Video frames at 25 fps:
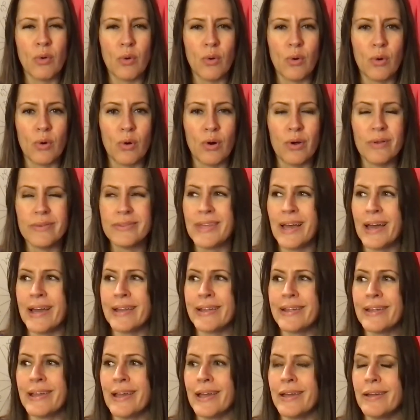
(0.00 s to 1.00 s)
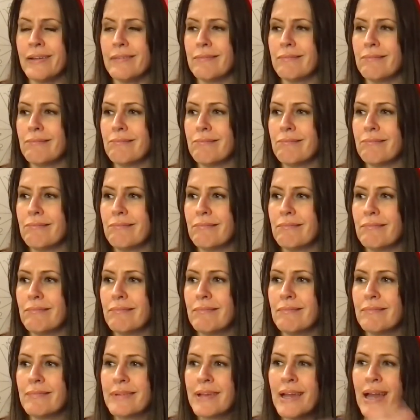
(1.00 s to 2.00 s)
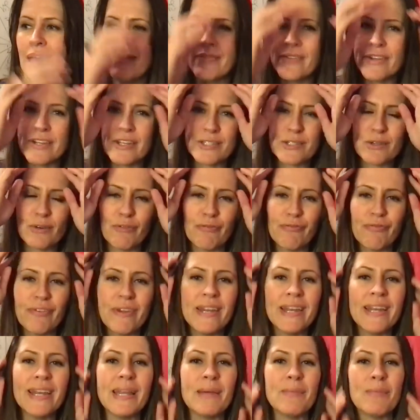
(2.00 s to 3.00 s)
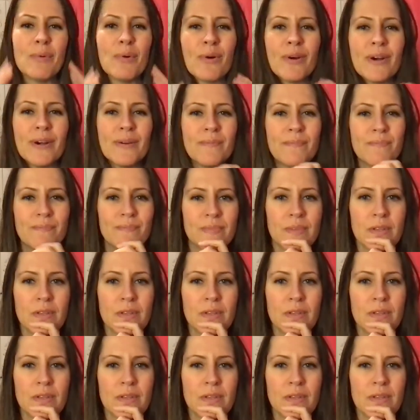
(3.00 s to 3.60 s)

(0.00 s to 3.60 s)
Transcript: old that they just don't fit anymore,